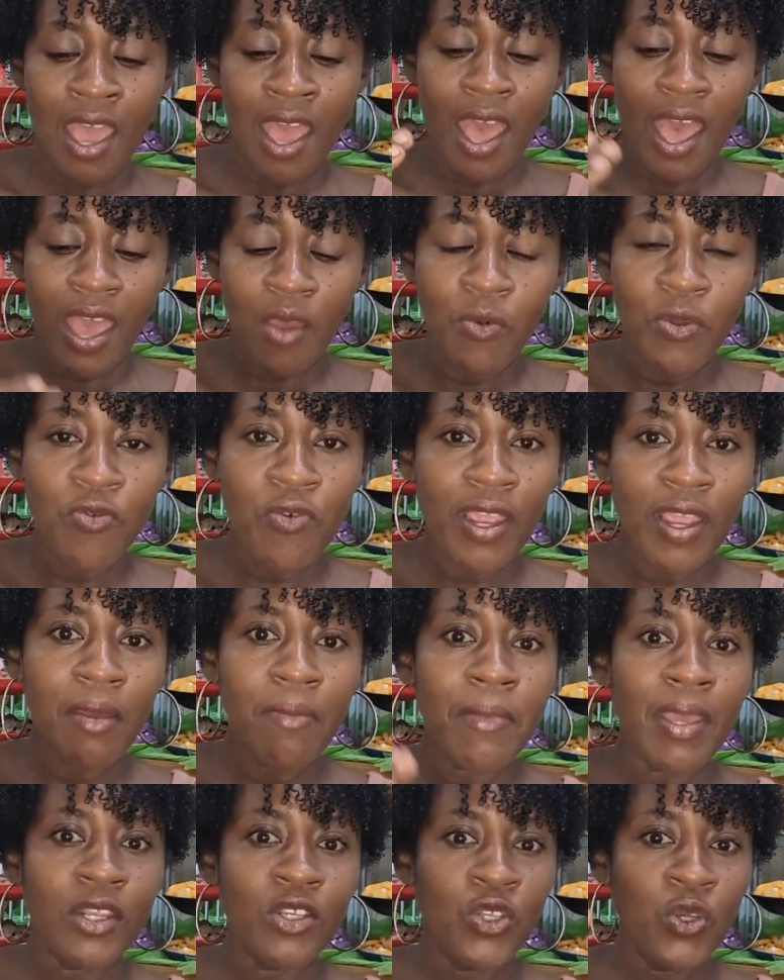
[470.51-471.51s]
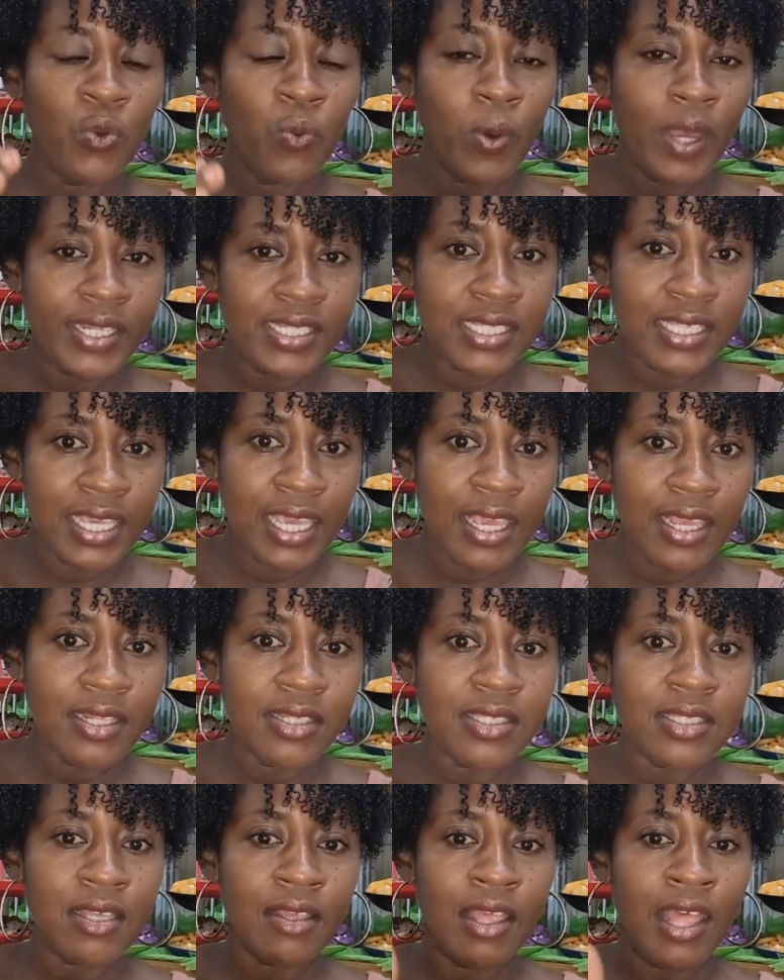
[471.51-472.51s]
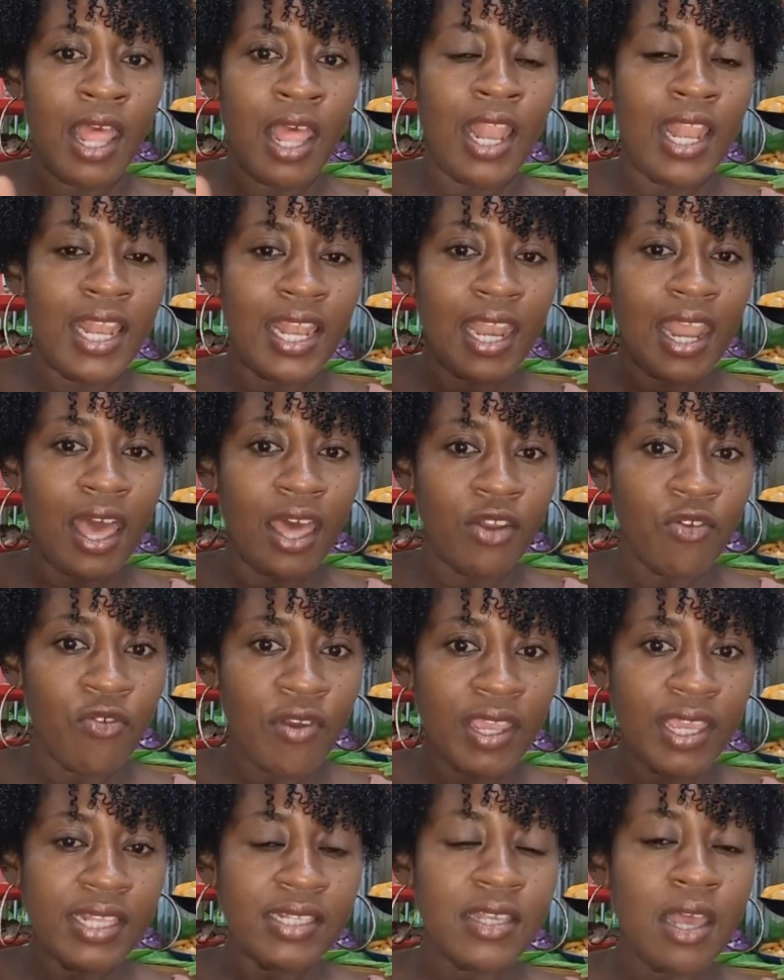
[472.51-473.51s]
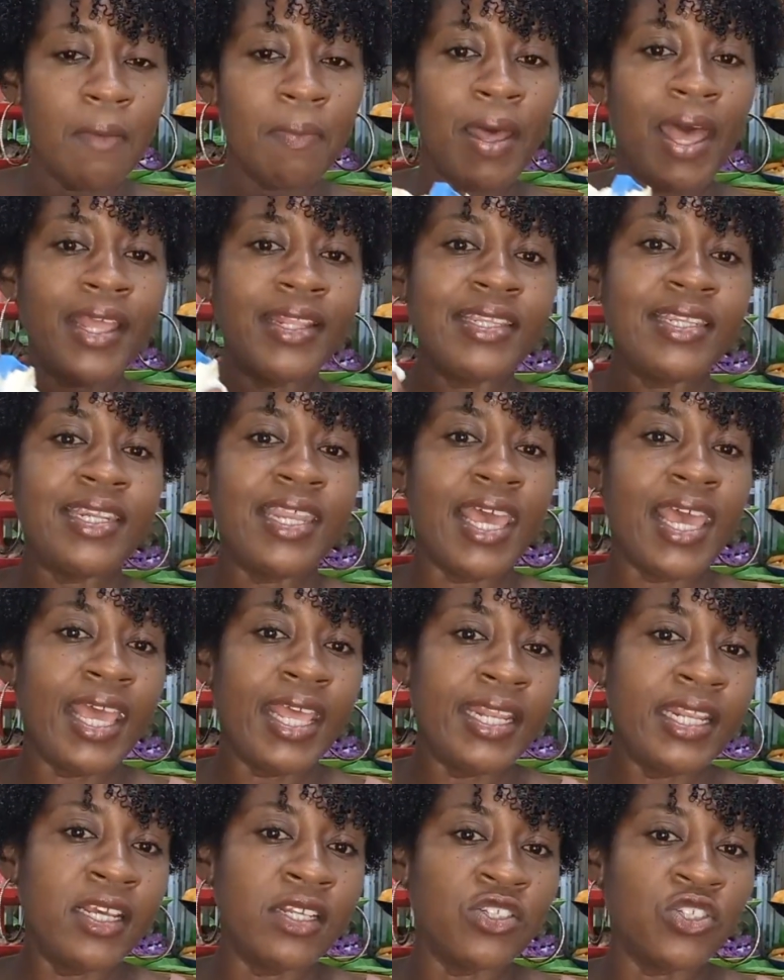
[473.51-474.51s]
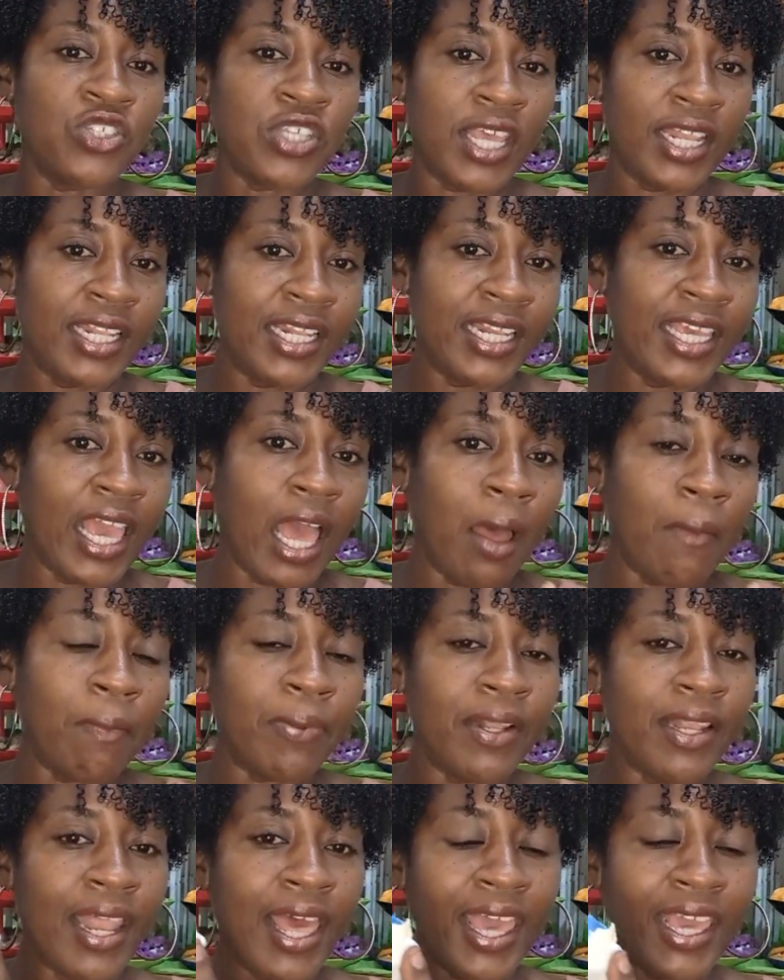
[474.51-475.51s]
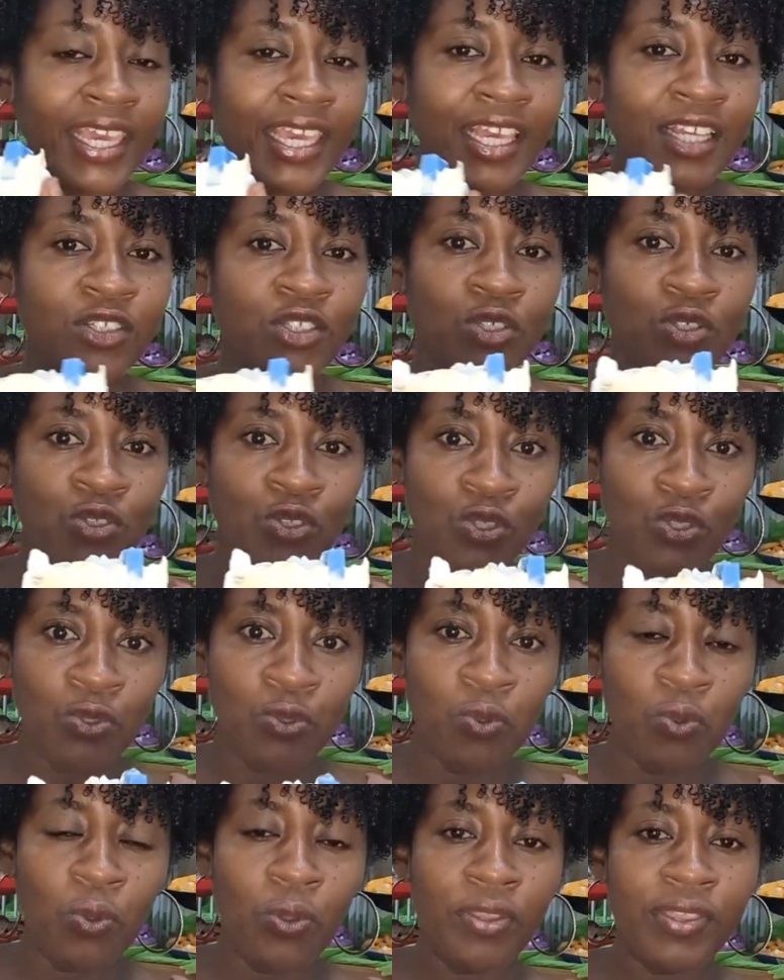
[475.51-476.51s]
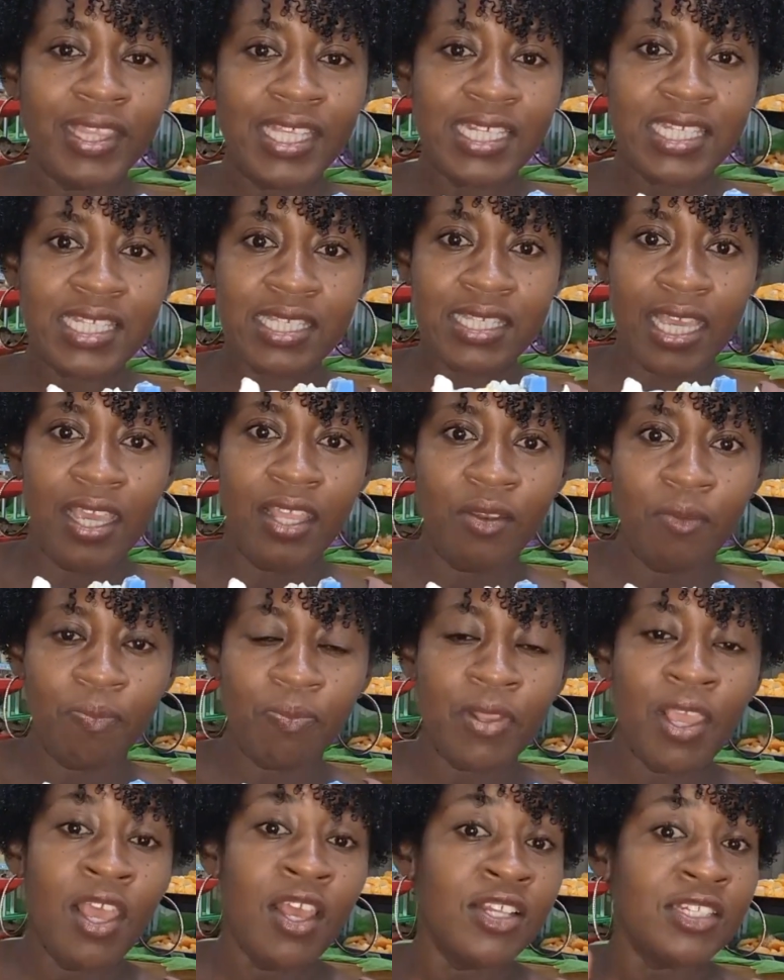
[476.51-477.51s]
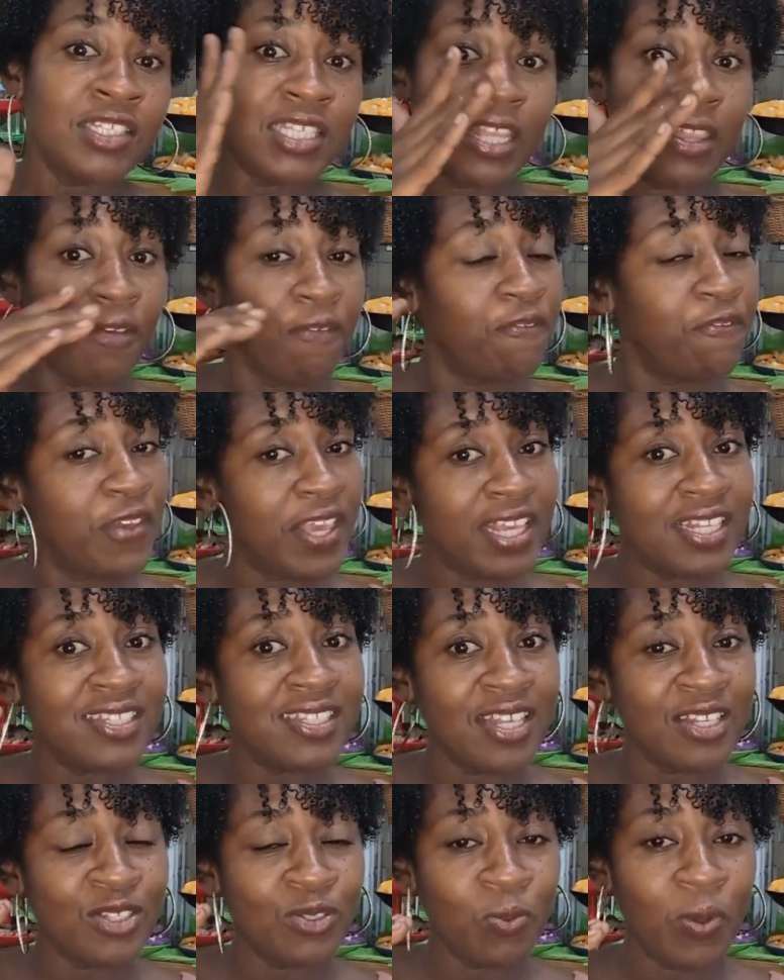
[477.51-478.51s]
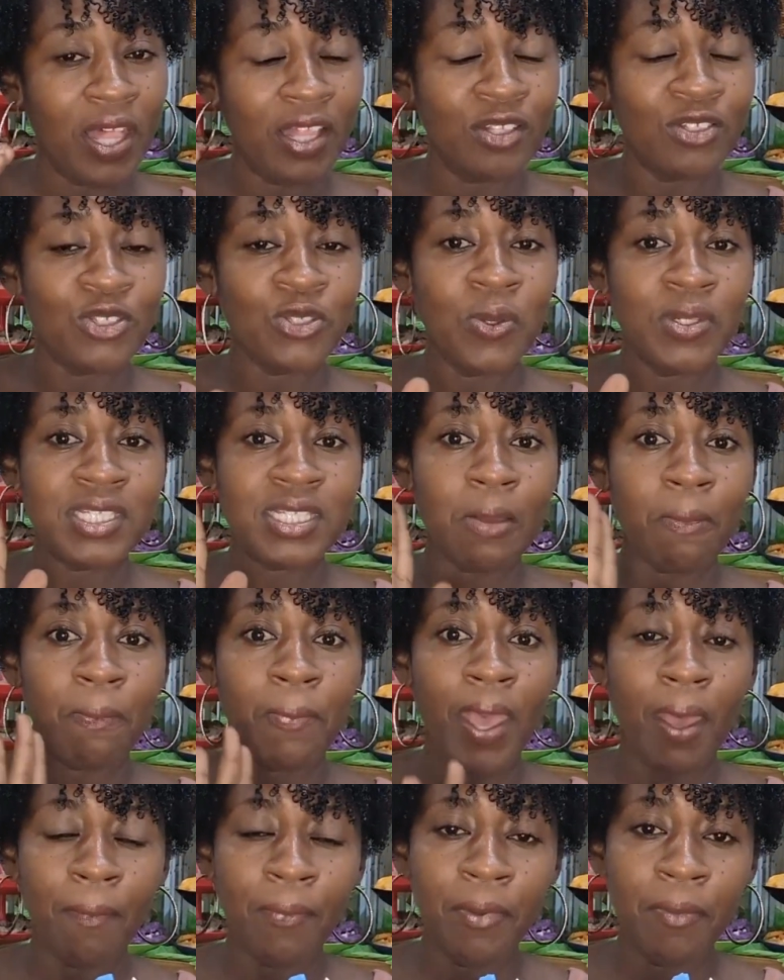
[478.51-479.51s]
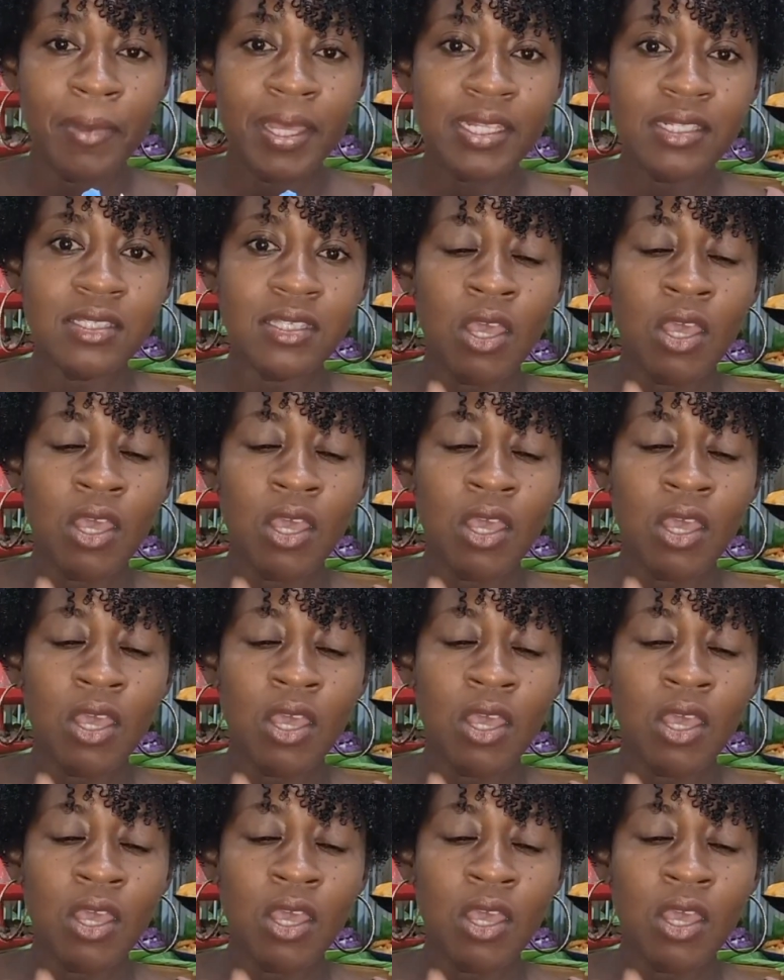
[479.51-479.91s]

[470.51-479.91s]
I would recommend you wetting it, lathering it up, and then gently applying it to the skin, to the face as well. So it's peppermint